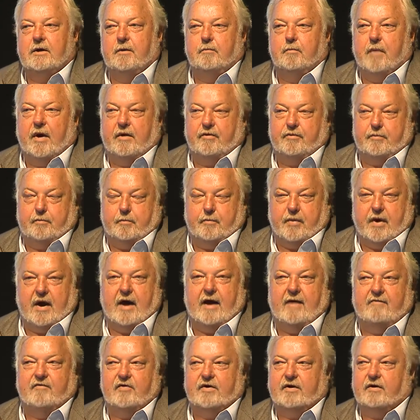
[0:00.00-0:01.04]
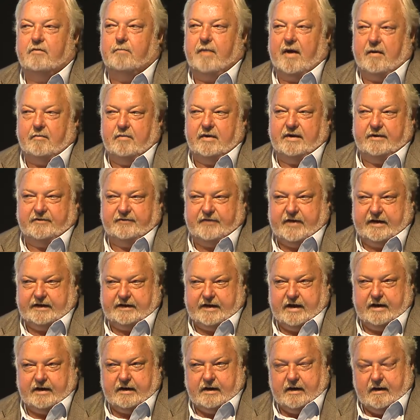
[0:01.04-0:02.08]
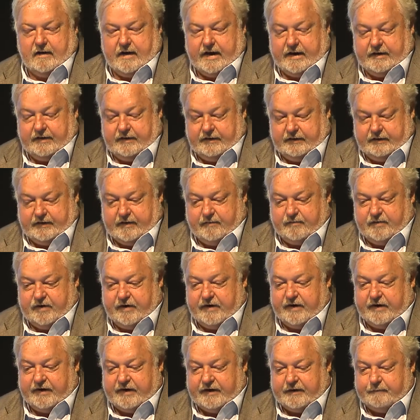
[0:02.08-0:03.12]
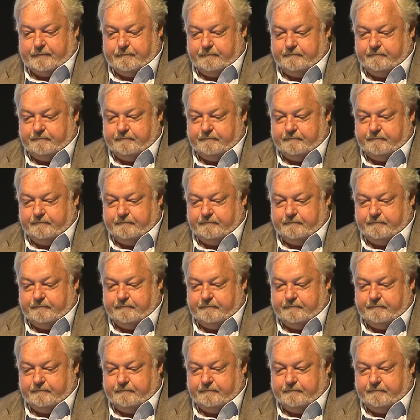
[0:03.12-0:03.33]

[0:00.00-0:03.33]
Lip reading: both private and public sector client community.